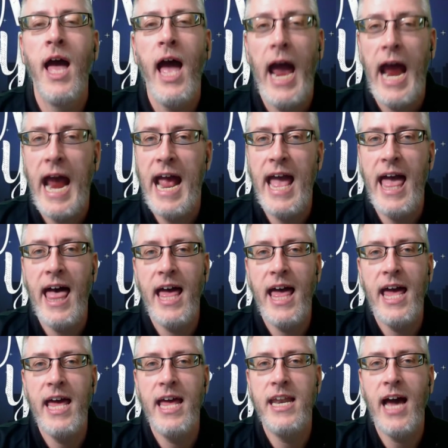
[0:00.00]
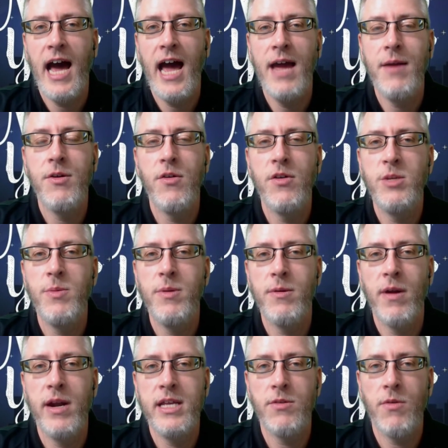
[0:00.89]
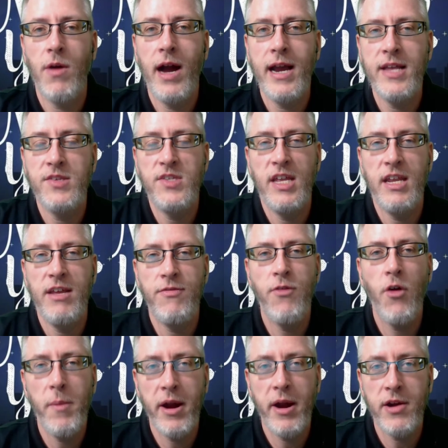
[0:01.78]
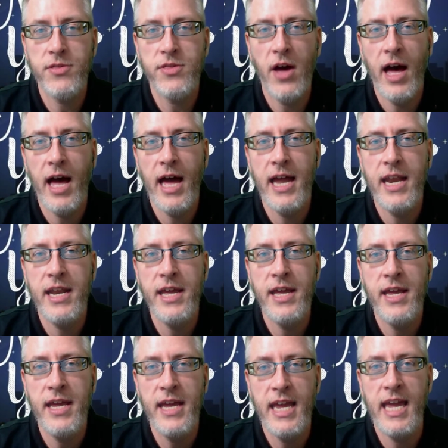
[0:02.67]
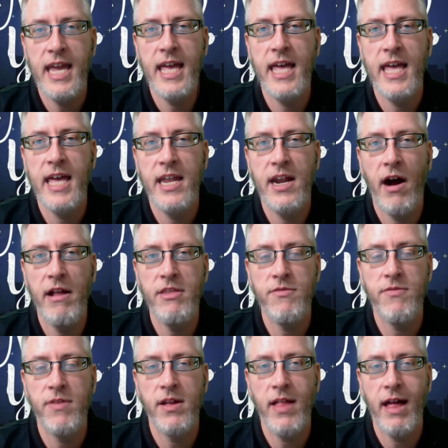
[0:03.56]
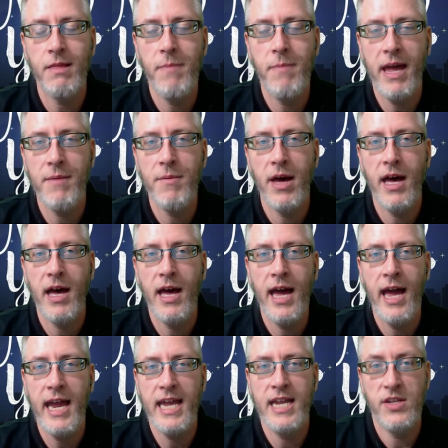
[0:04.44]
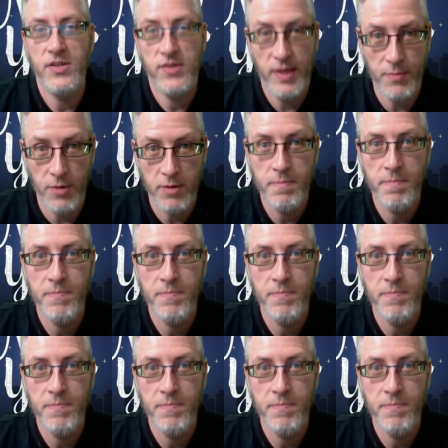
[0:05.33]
And I am going to be running the Rocket City Full Marathon in Huntsville, Alabama in December.